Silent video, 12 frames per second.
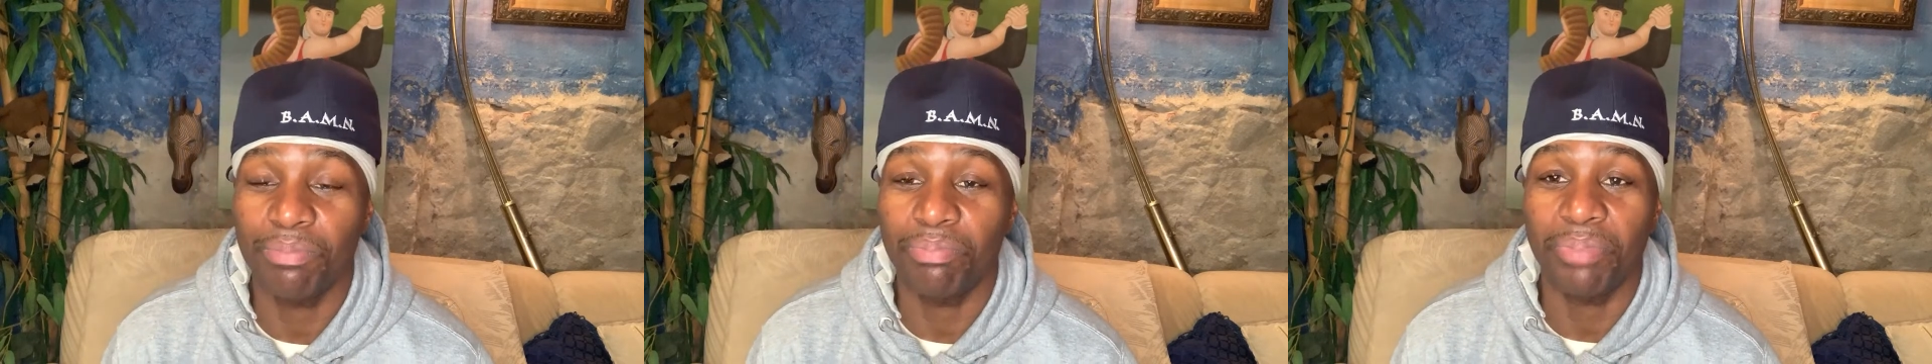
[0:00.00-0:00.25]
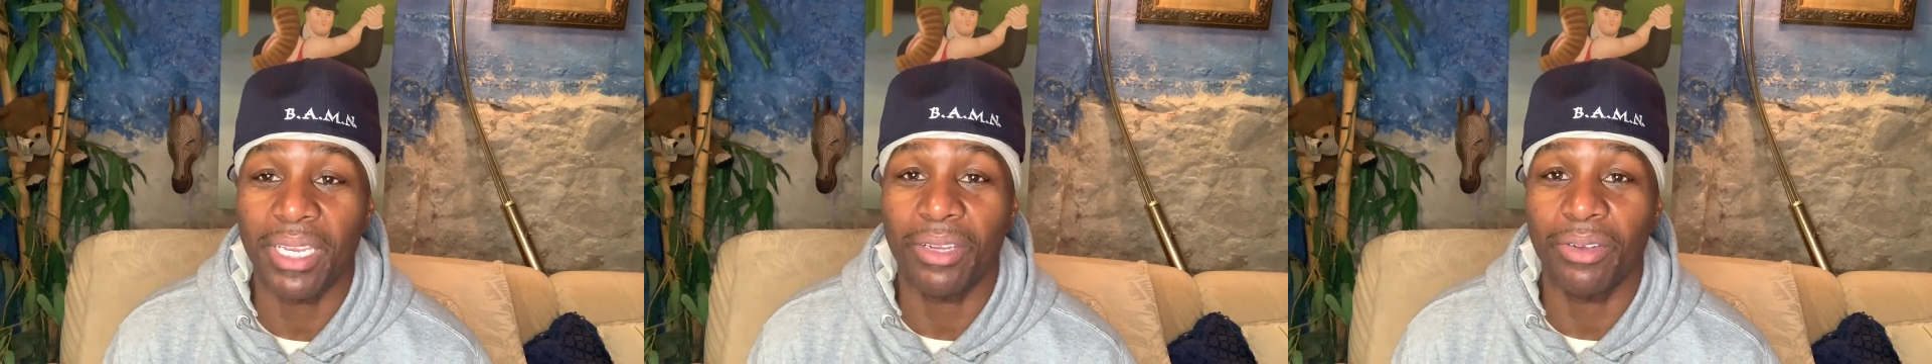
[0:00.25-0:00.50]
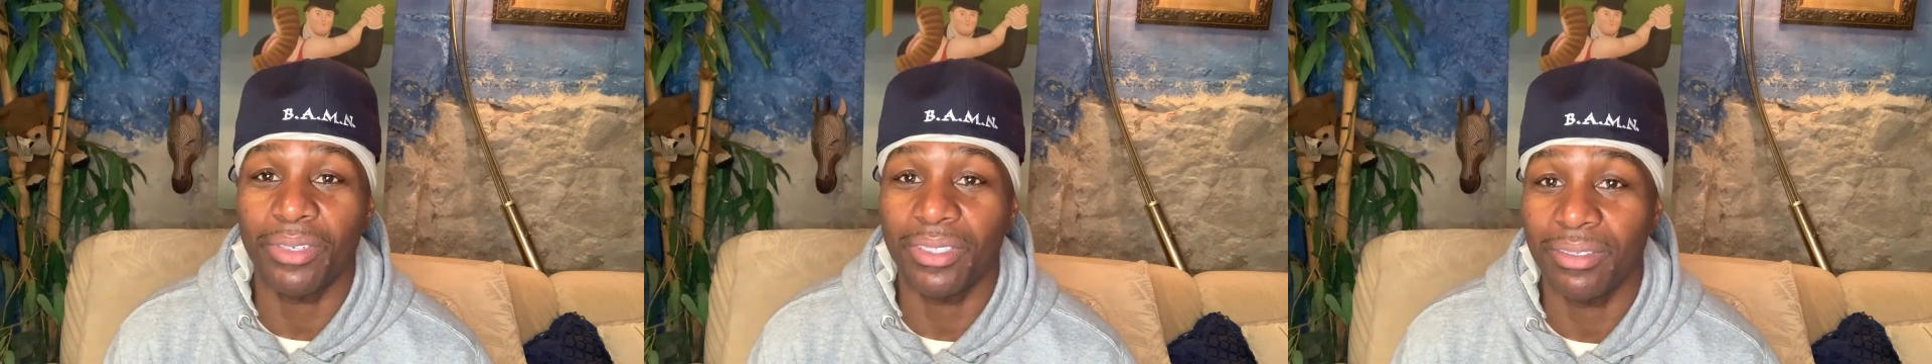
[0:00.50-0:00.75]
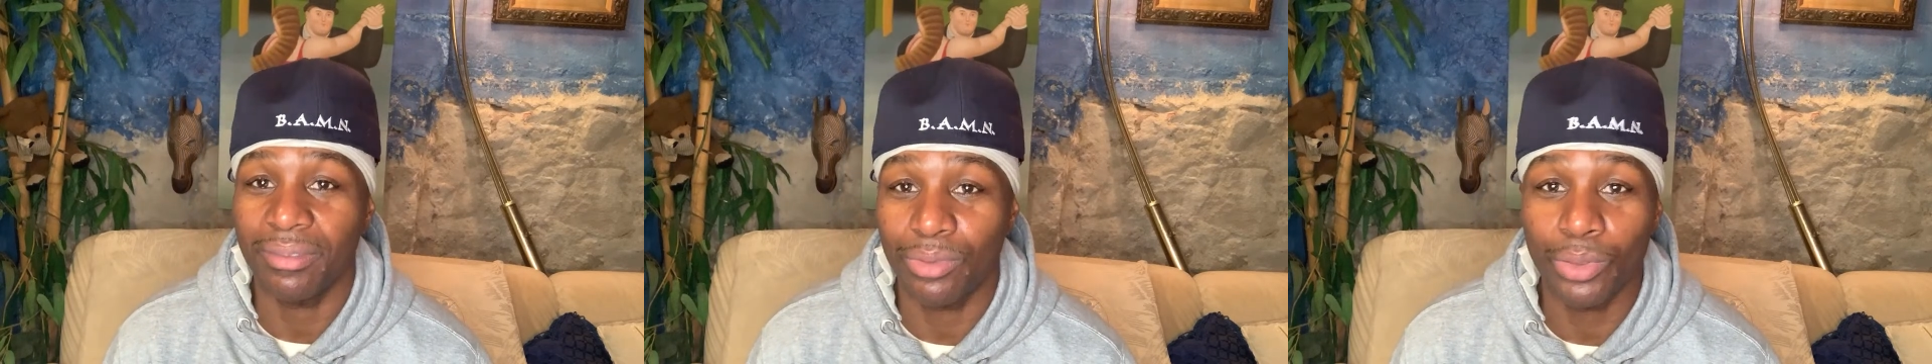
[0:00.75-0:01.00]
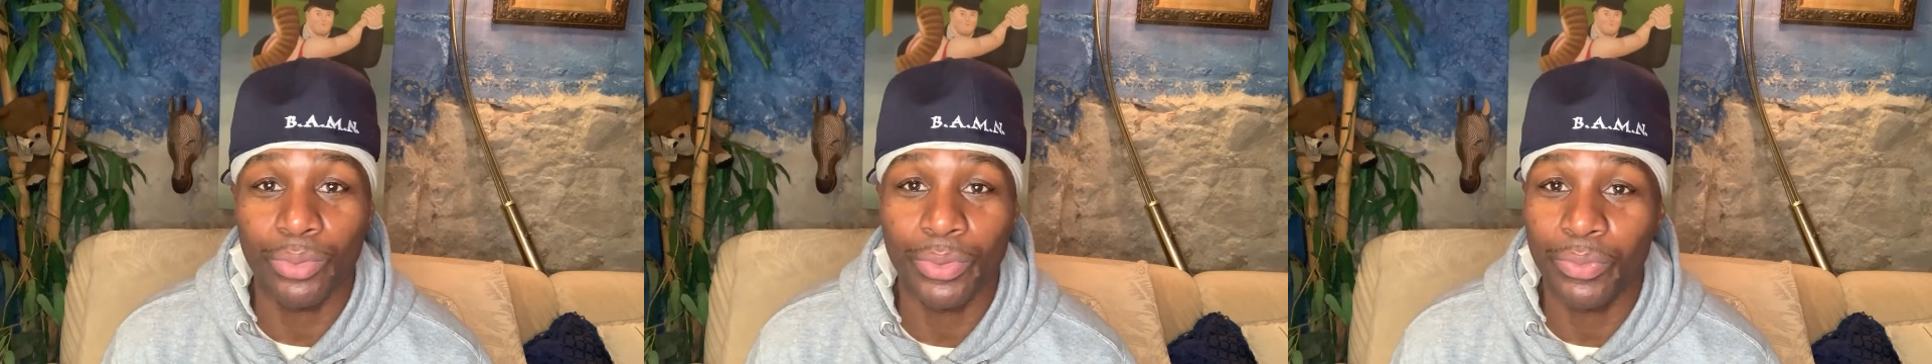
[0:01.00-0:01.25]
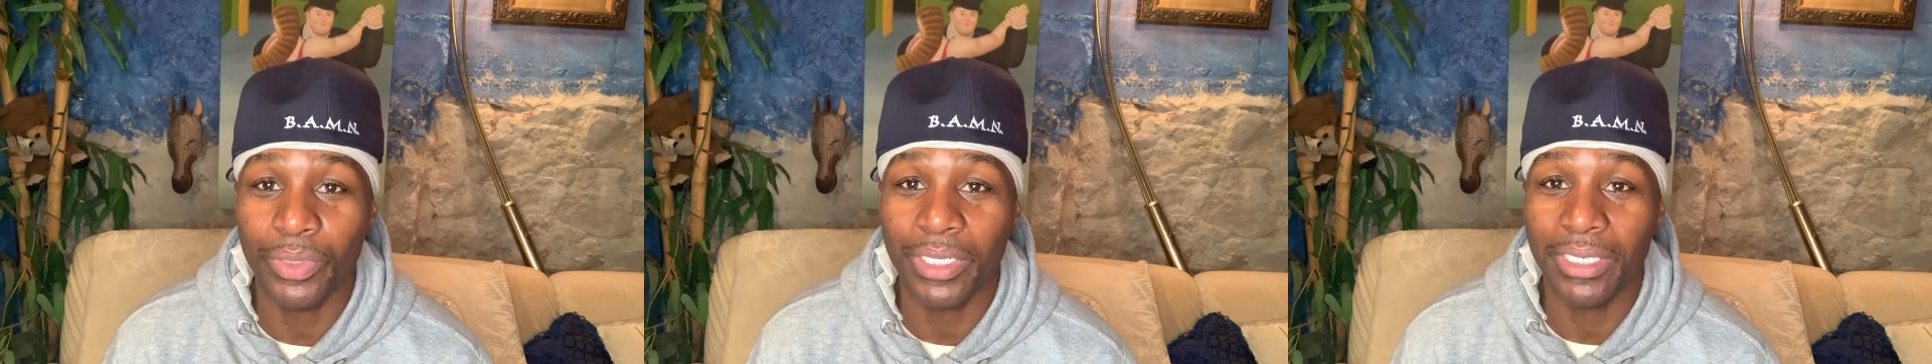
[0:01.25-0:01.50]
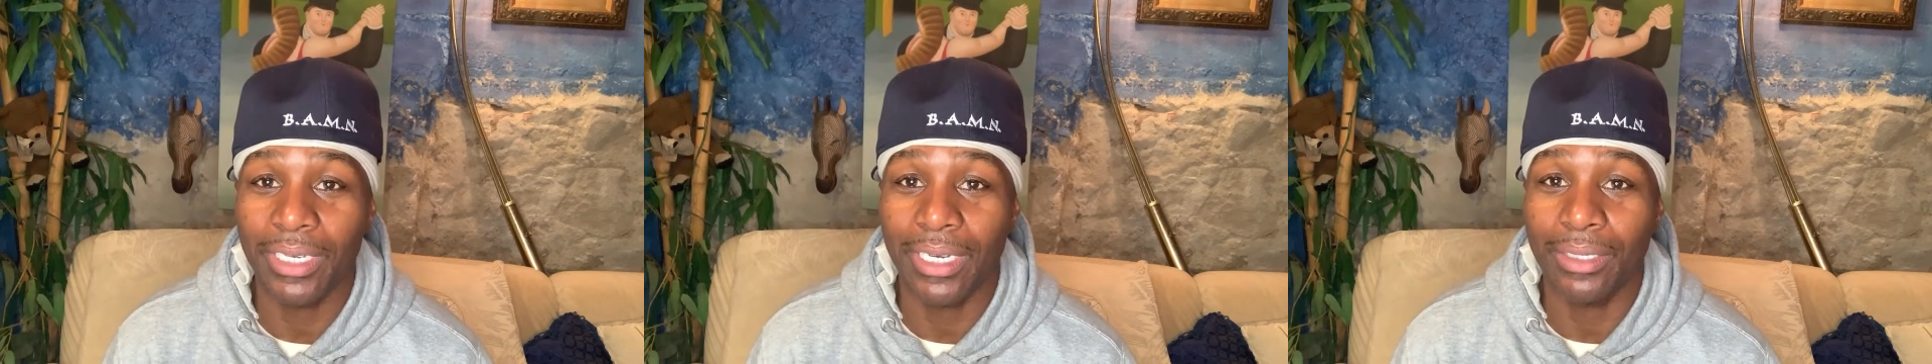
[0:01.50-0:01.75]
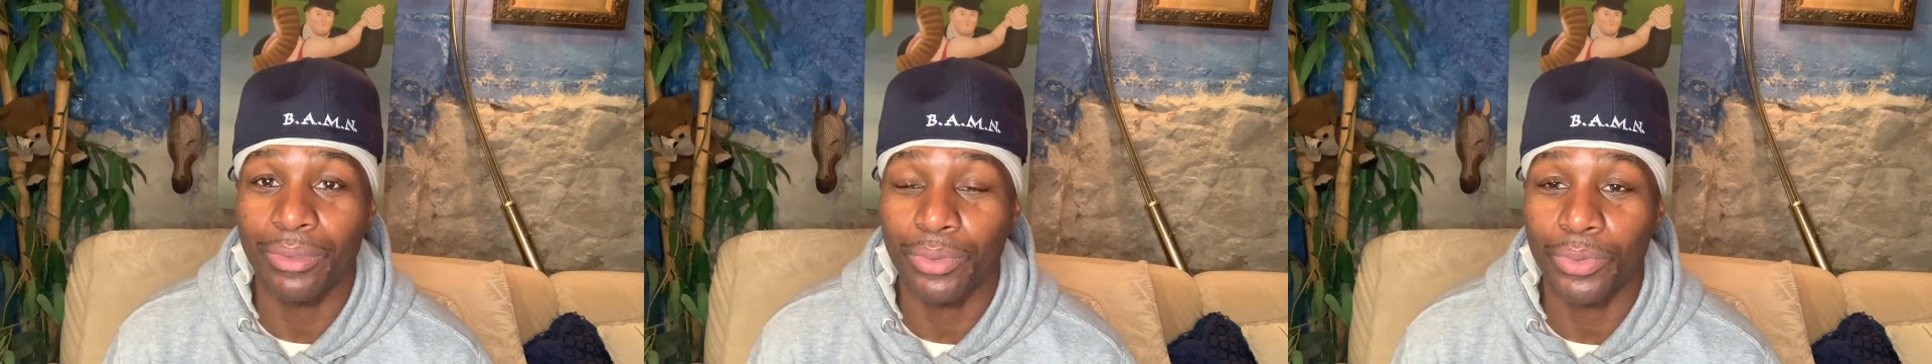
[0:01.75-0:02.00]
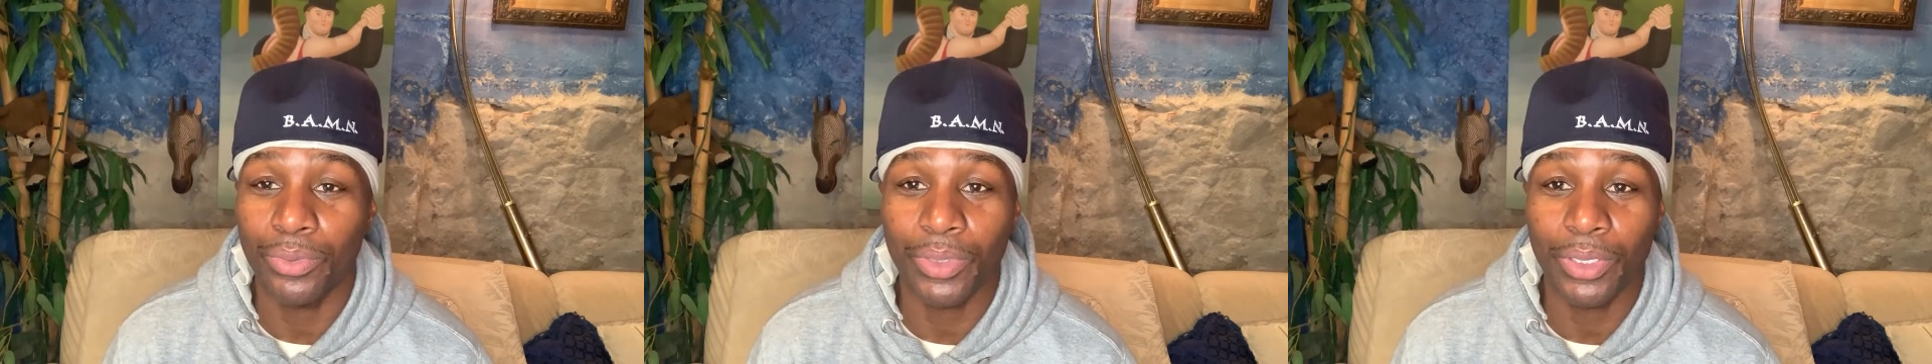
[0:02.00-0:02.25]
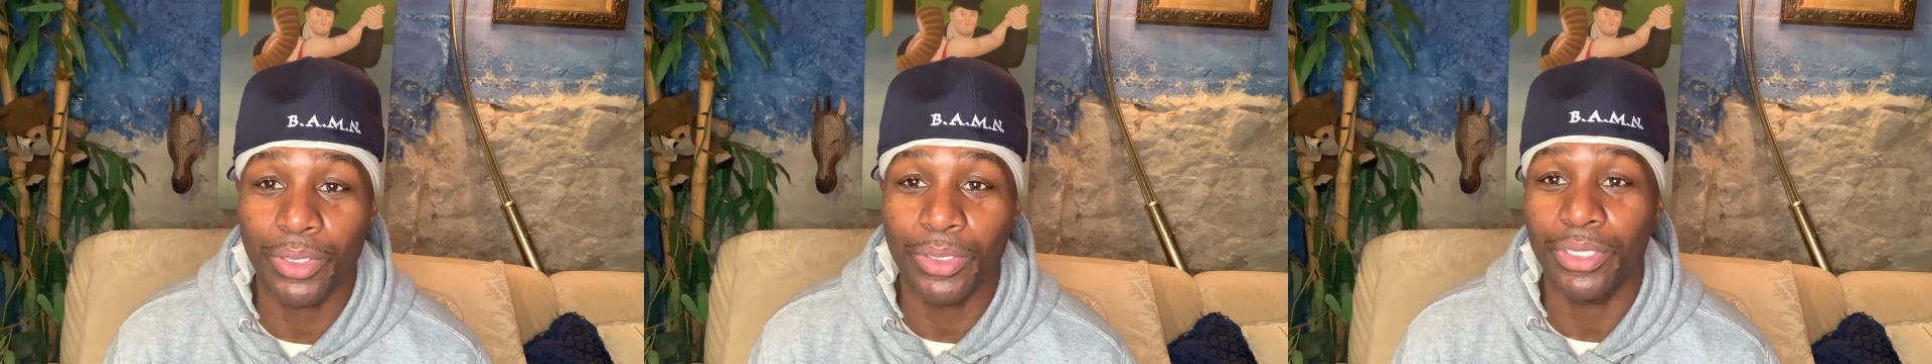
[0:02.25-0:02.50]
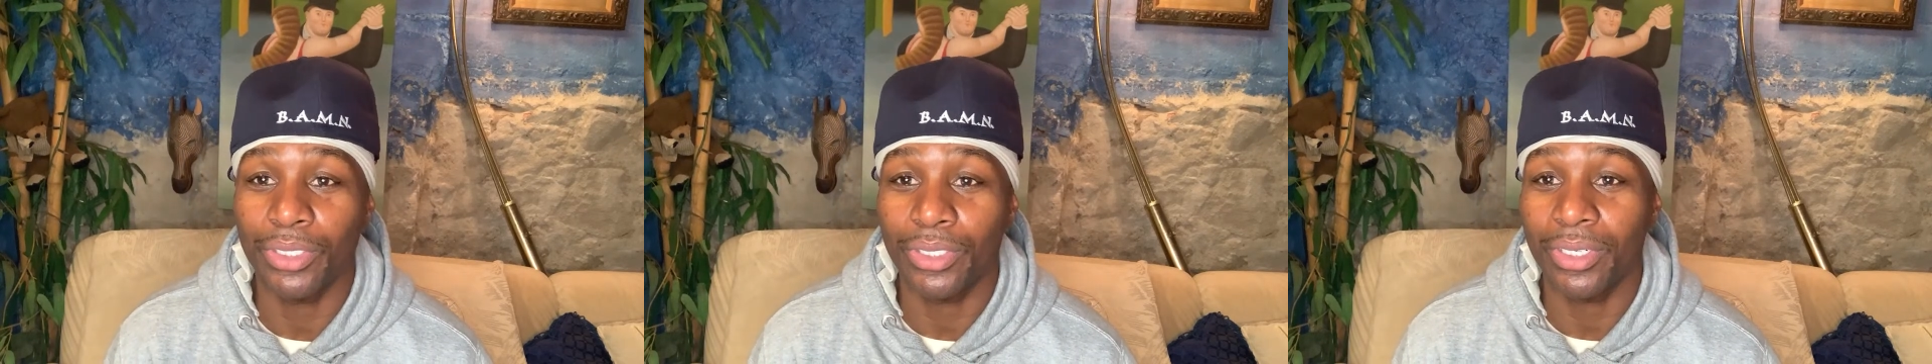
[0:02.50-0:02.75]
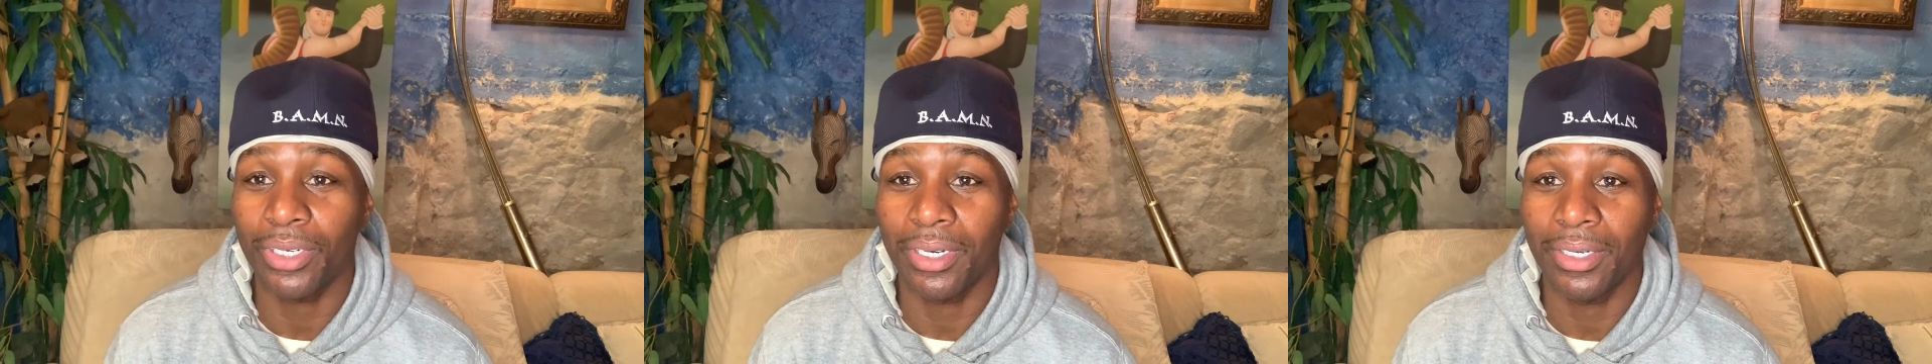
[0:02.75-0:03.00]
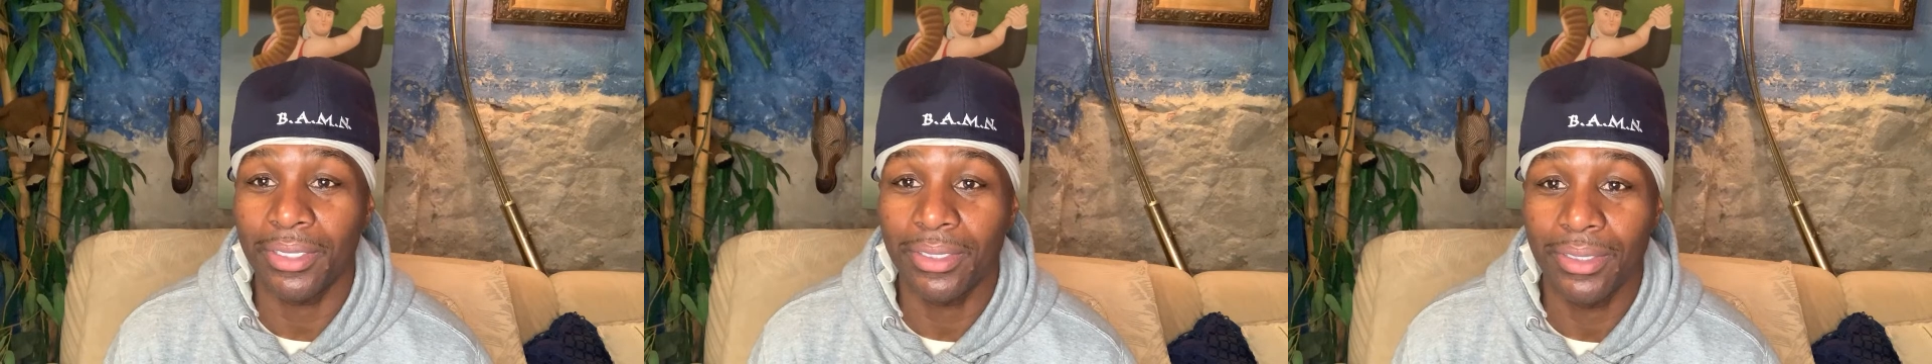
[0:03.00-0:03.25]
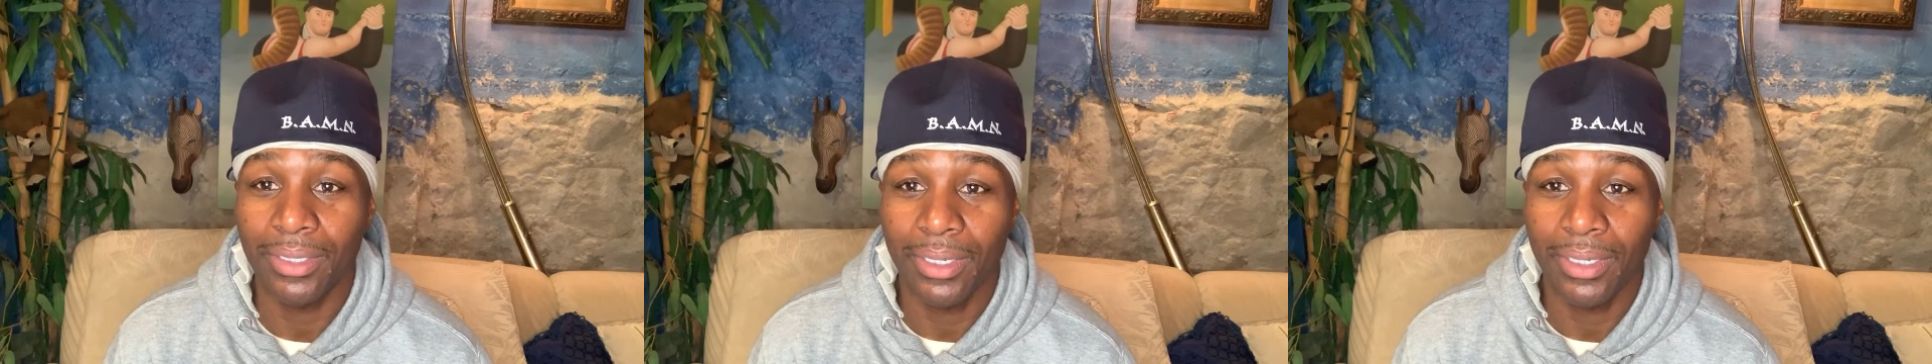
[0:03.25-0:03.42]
big on doing what he got to do with all these cars.